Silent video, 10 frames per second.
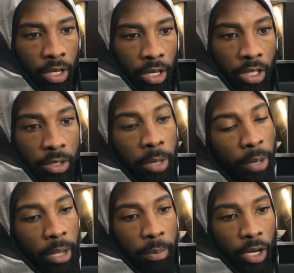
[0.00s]
he
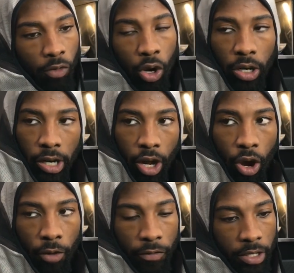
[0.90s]
played a big role in their
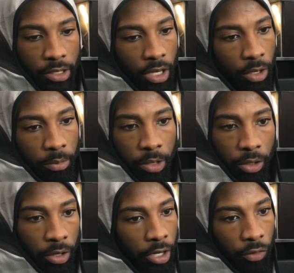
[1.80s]

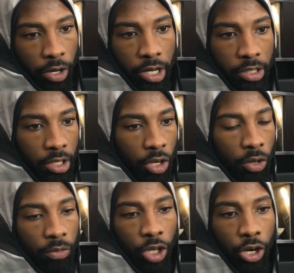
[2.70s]
offense, in the red
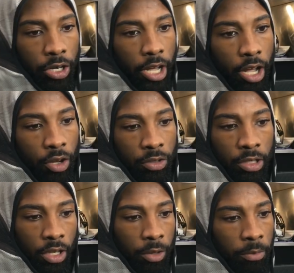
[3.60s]
zones, third downs.
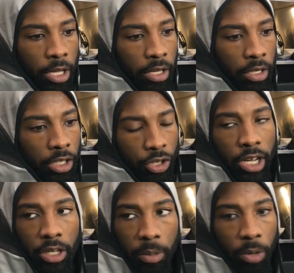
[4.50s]
They
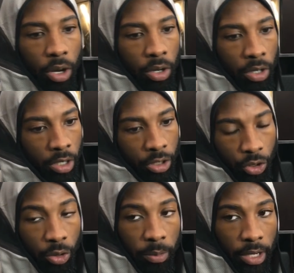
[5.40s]
try to get the ball
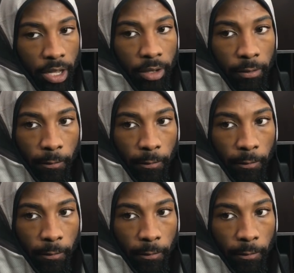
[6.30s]
to him a lot.